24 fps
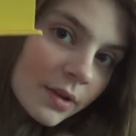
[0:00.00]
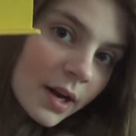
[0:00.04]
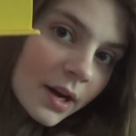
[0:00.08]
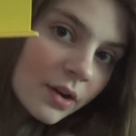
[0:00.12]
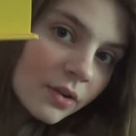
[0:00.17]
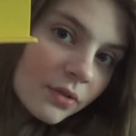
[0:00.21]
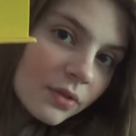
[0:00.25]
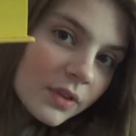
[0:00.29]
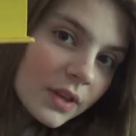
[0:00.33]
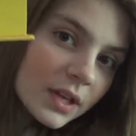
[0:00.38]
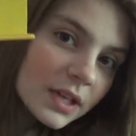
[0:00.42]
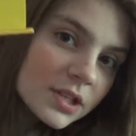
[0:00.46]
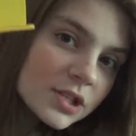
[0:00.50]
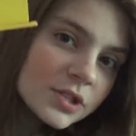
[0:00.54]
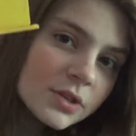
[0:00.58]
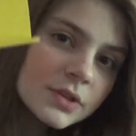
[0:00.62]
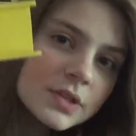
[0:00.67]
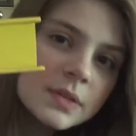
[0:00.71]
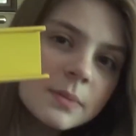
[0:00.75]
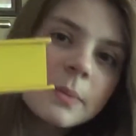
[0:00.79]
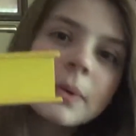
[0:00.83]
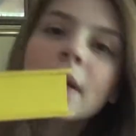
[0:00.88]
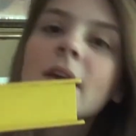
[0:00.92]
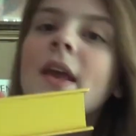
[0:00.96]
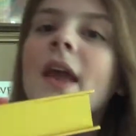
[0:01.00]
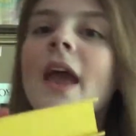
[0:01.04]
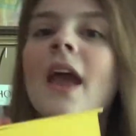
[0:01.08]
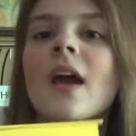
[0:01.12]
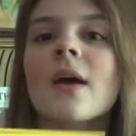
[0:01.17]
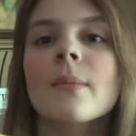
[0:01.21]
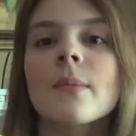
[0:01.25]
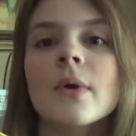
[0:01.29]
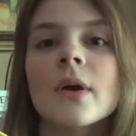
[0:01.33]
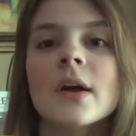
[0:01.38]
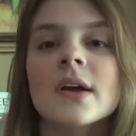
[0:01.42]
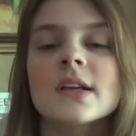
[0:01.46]
and I don't think it shows up on
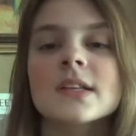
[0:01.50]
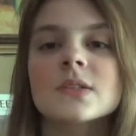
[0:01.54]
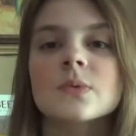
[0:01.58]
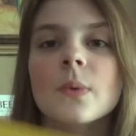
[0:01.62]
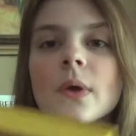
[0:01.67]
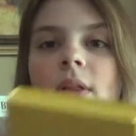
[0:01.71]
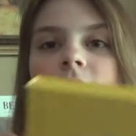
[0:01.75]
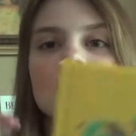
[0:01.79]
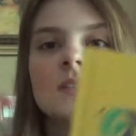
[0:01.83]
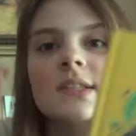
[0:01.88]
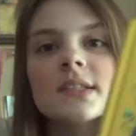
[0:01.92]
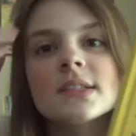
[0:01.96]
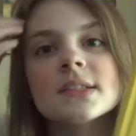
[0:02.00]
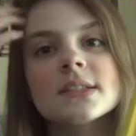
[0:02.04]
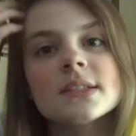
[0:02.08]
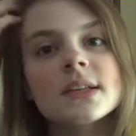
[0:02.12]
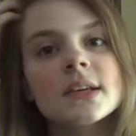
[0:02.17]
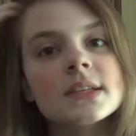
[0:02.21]
camera as well as it